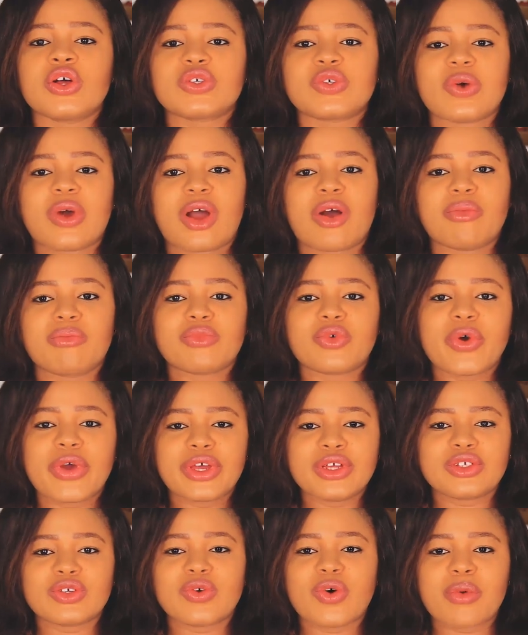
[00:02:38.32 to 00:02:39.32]
So I'm
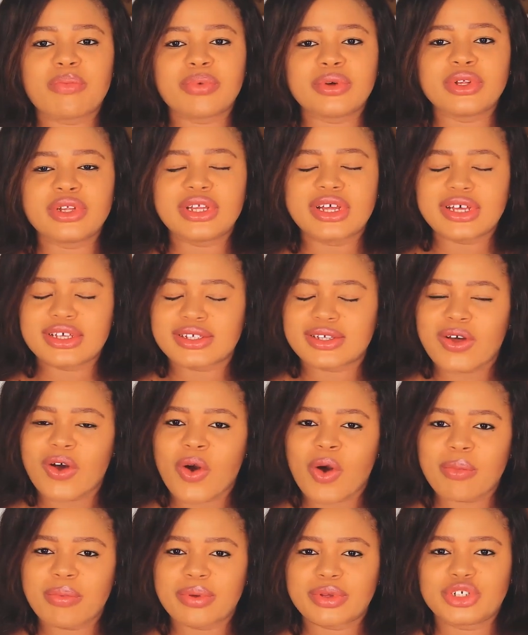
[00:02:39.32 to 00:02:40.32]
going to open this
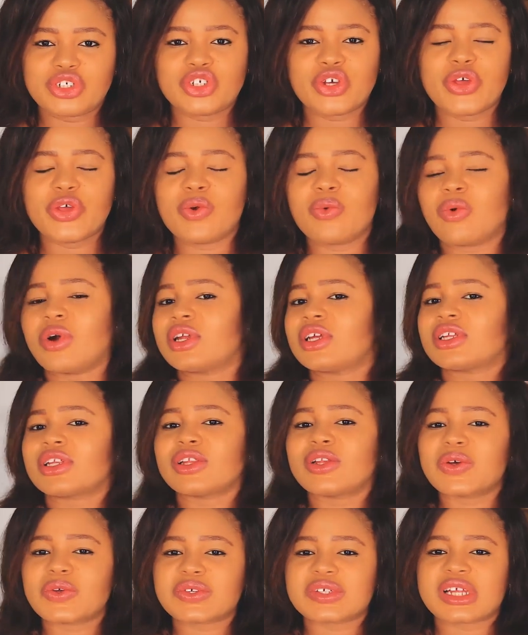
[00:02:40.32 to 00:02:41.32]
up, show you what
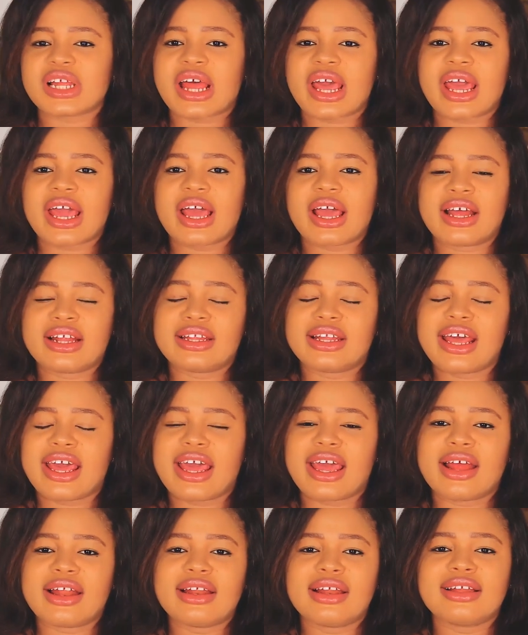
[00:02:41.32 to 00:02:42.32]
it looks like, and
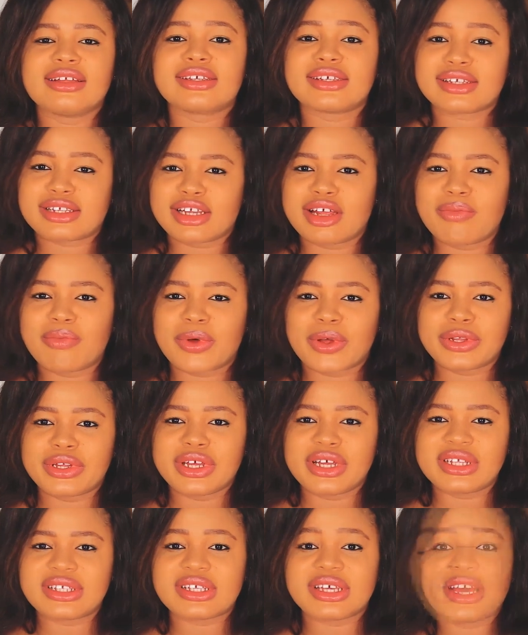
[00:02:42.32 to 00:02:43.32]
then sleep on
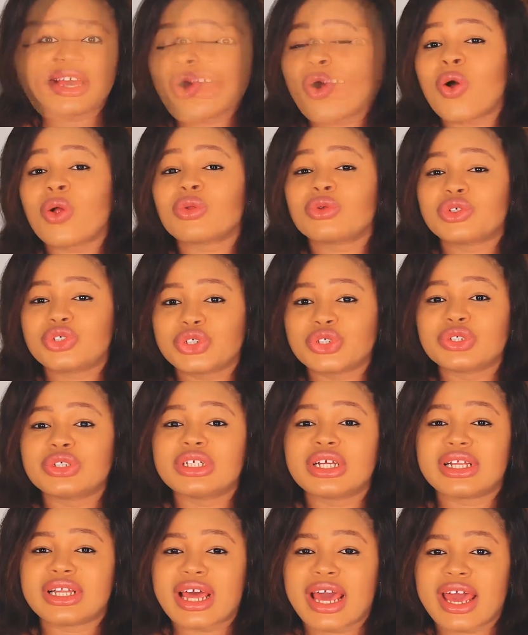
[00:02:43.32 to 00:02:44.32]
it all through
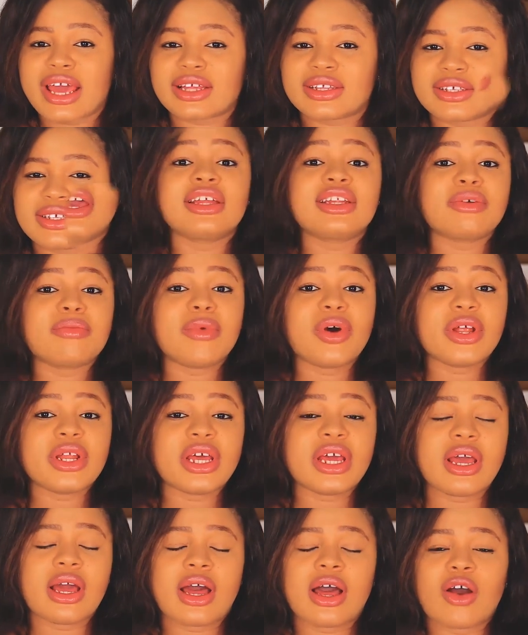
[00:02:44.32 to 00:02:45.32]
the night. In the
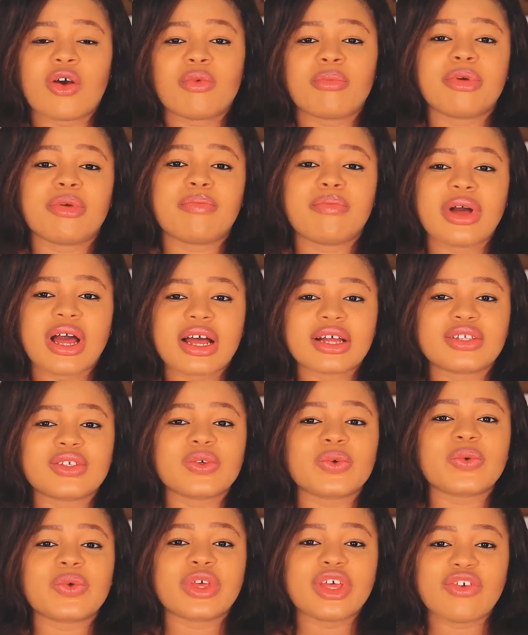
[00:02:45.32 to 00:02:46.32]
morning, I'll be back
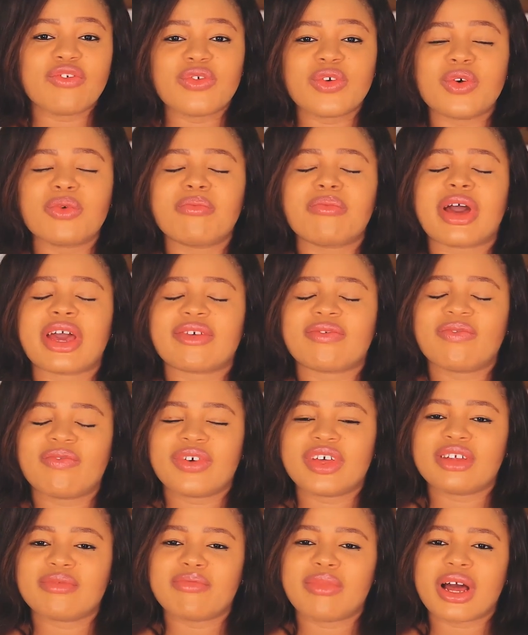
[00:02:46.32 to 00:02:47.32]
to give you my
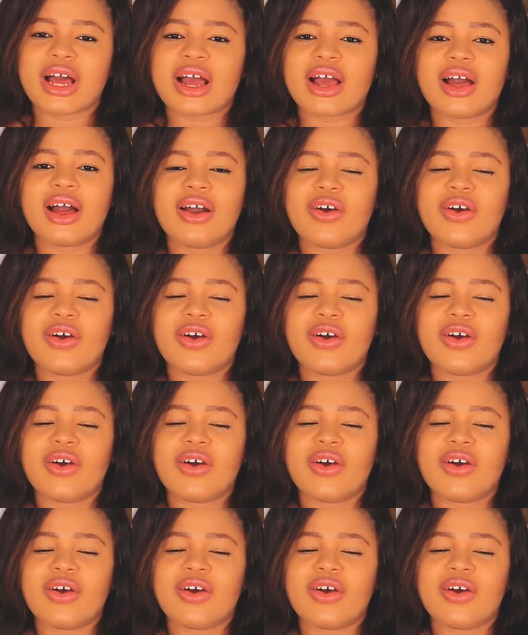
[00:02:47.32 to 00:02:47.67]
feedback